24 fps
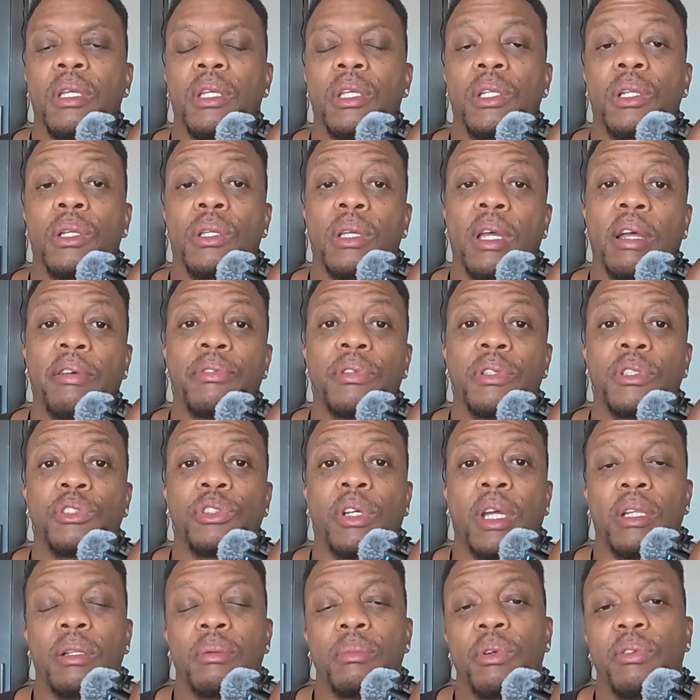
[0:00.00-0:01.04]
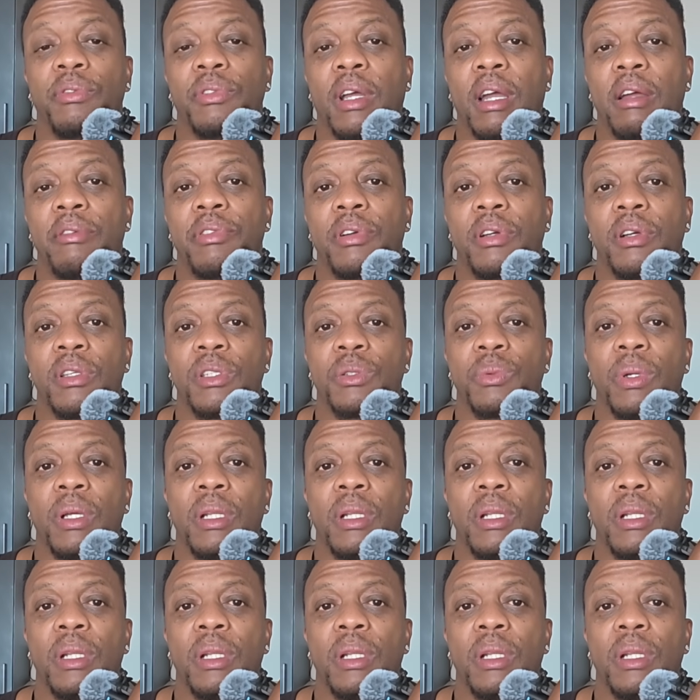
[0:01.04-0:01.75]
You have to try to move to Africa as